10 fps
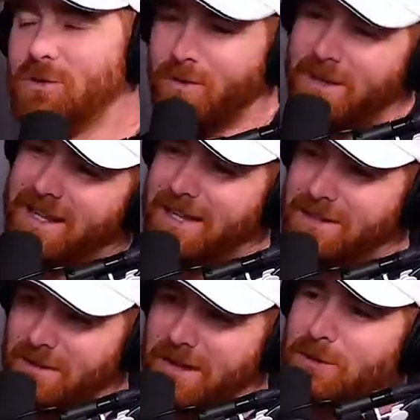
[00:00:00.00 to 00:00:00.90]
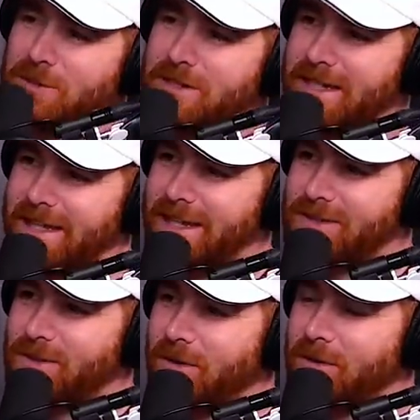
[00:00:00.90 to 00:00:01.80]
you realize what you just said? That
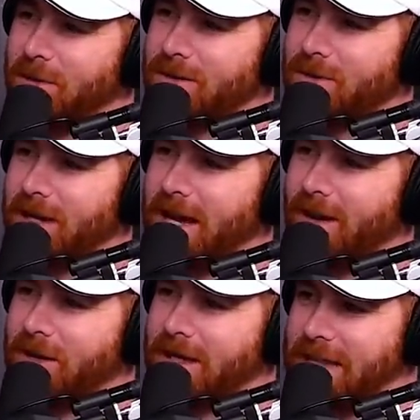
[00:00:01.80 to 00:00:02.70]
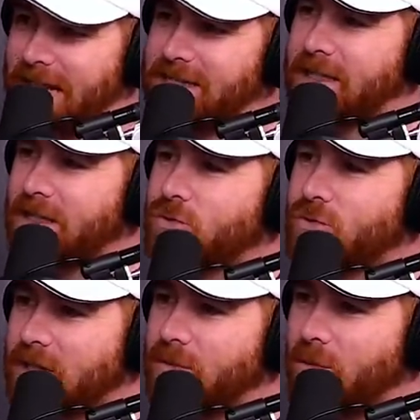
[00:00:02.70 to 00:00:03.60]
story, by the way, how like that's
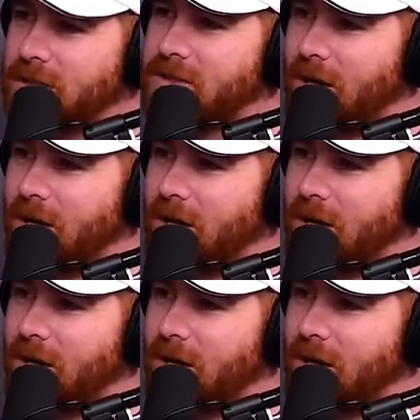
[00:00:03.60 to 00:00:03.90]
literally what's